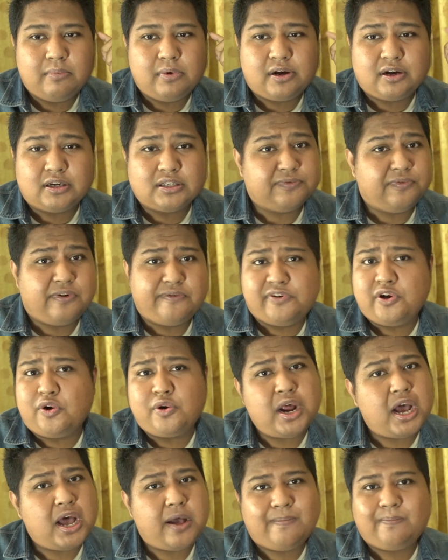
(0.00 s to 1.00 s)

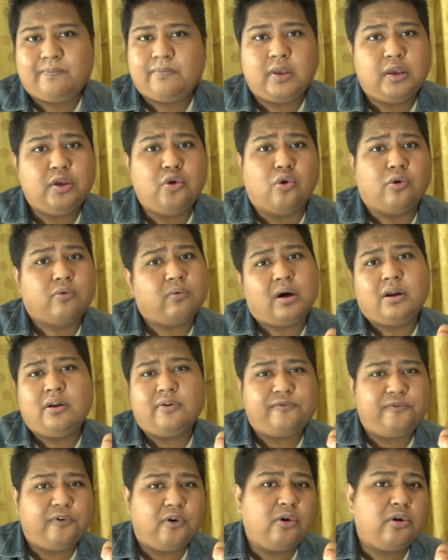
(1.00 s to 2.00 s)
Veveonah, you're
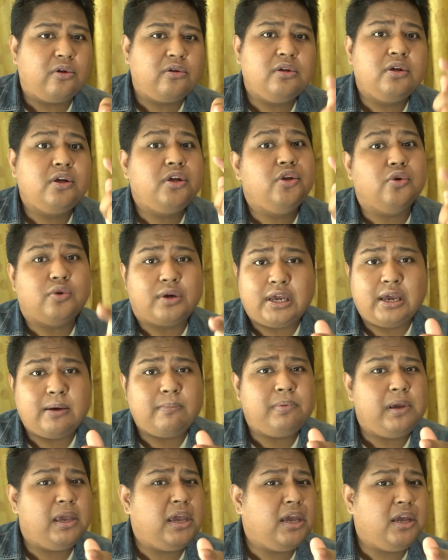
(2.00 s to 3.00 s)
wonderful, you
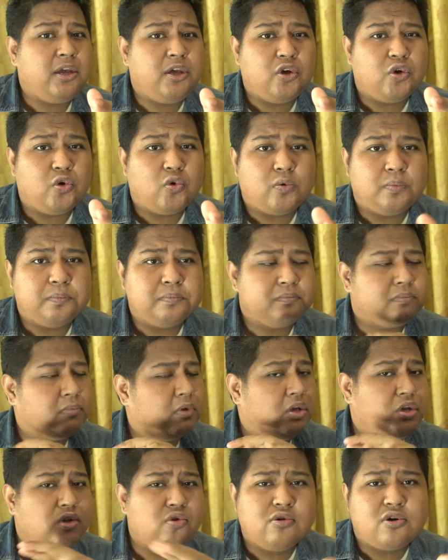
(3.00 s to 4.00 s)
keep being you,
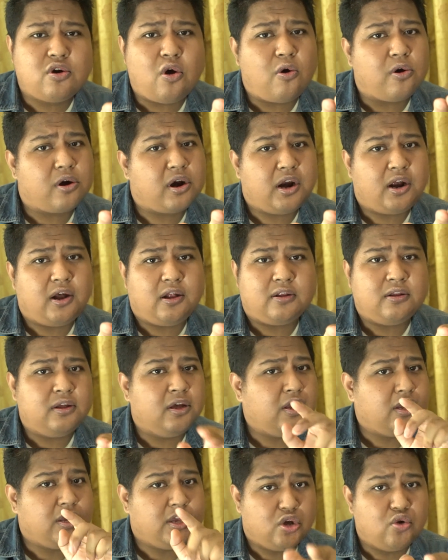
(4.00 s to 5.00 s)
you go girl,
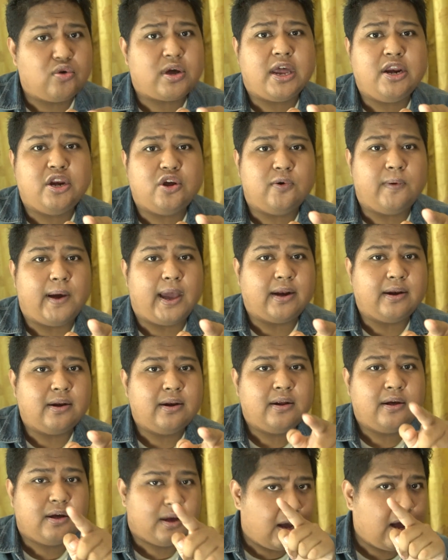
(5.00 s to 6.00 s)
you can do it.
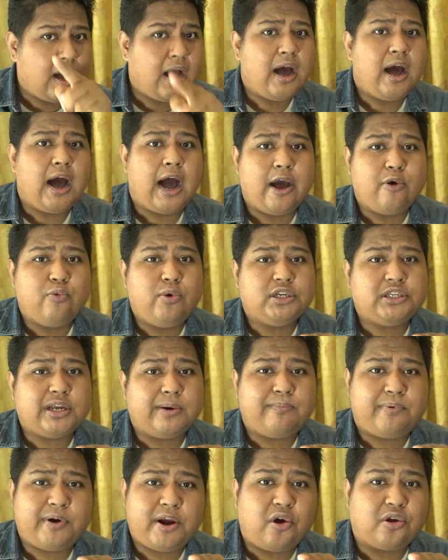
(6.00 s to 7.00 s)
I wish
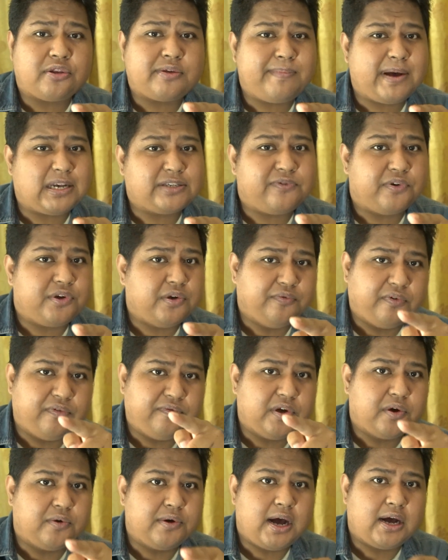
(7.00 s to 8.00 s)
and pray all the best for you,
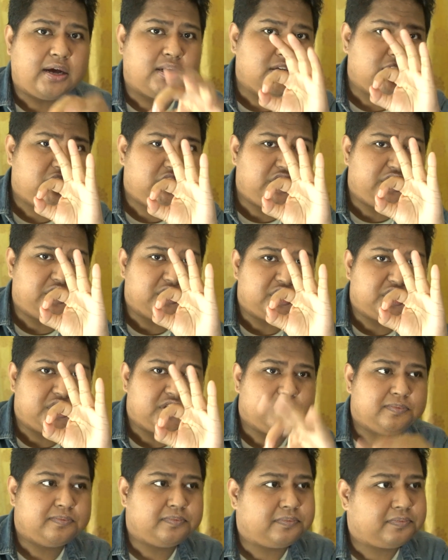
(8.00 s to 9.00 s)
Veveonah. Cheers.